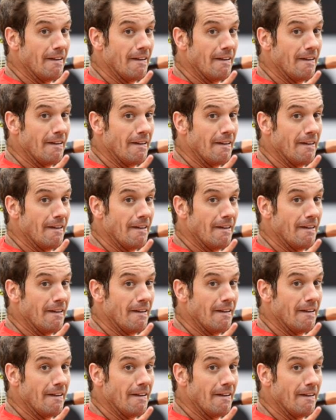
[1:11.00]

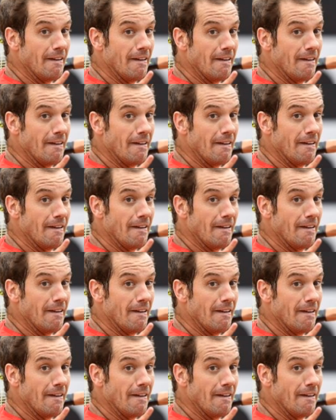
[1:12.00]

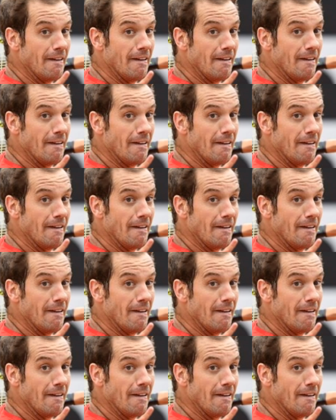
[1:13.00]
[no speech]